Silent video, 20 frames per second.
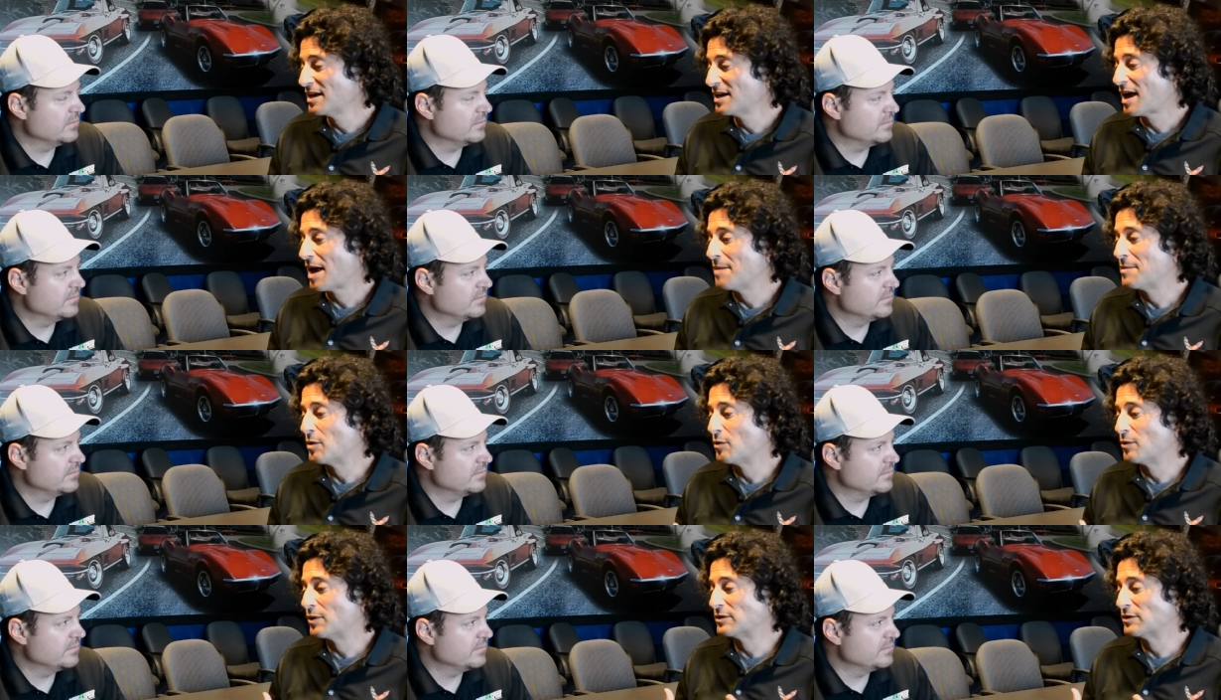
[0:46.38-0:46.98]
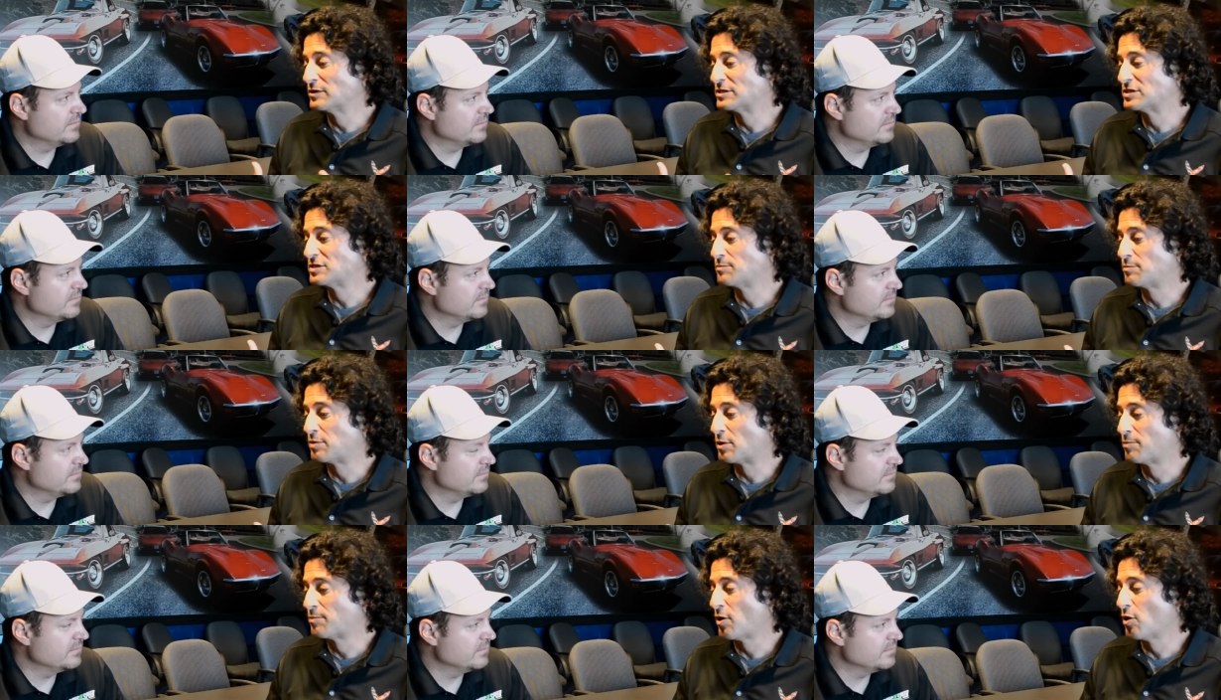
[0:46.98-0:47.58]
Speaker 1: I mean, it was
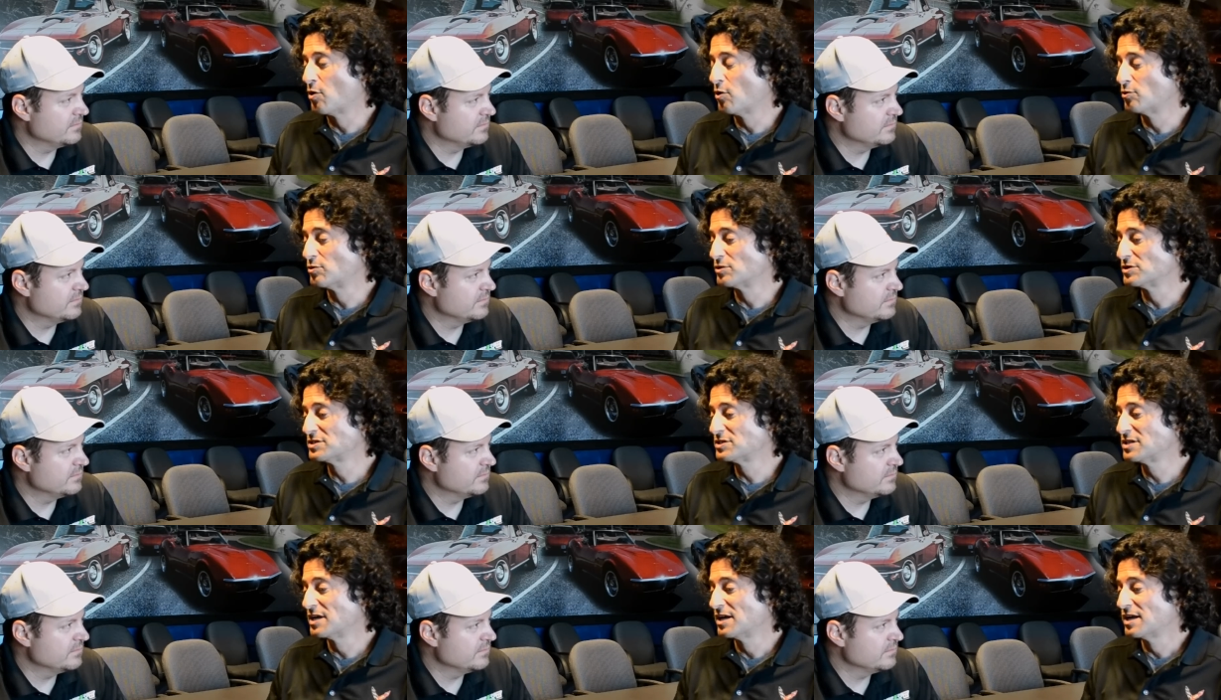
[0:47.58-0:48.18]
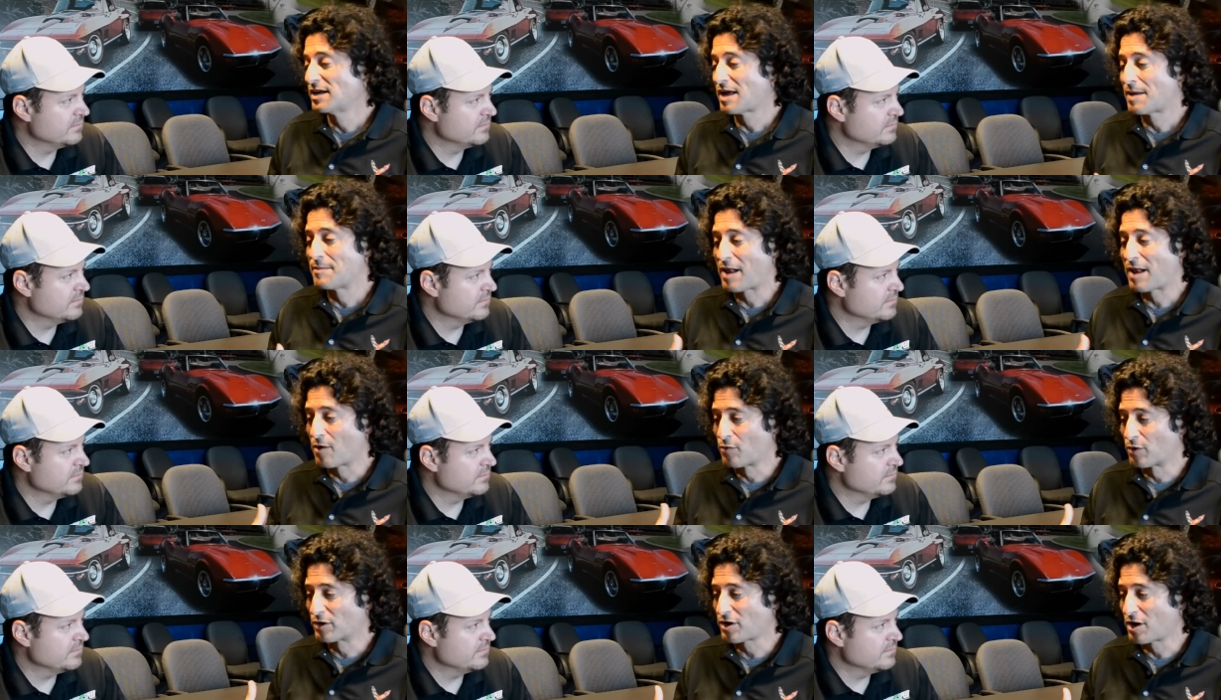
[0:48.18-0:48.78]
proposed. I mean,
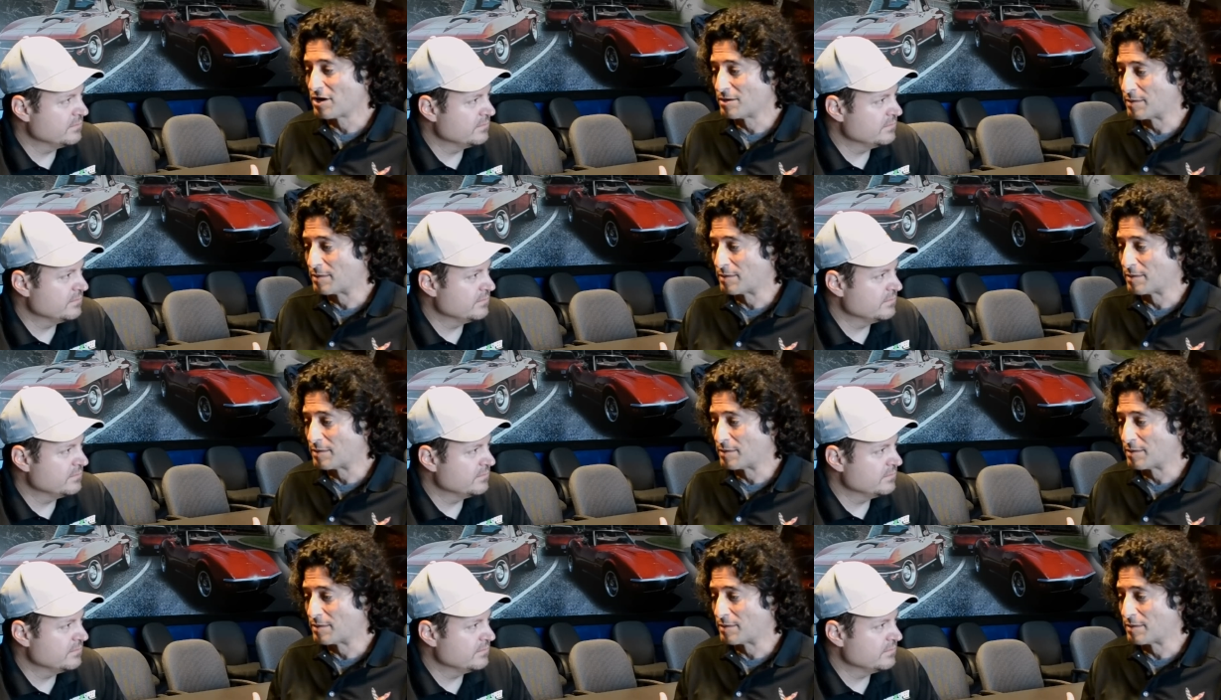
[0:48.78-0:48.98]
I worked on a